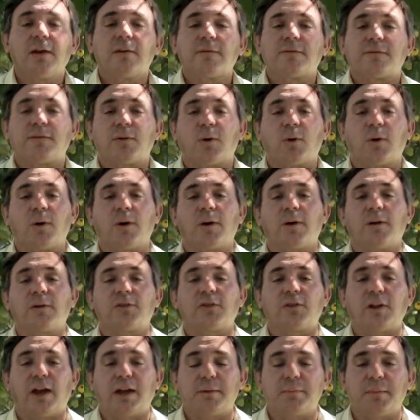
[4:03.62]
For
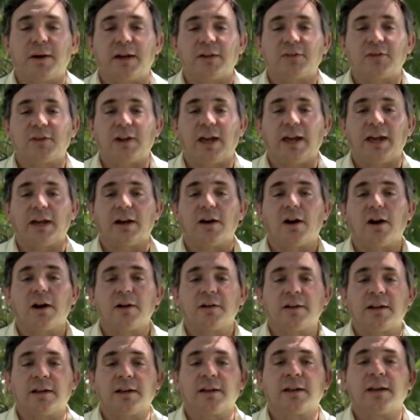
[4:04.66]
State by State
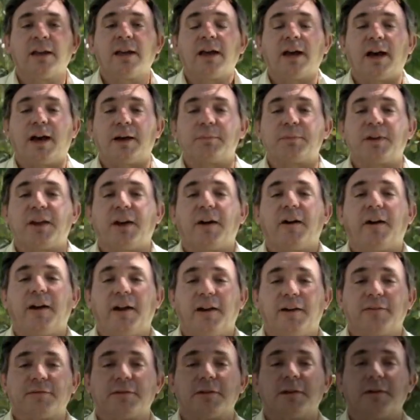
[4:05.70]
Gardening, I'm Kerry
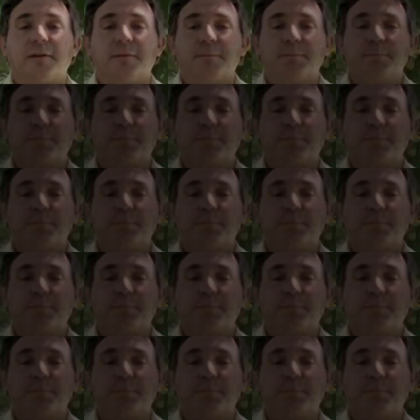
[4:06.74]
Heafner.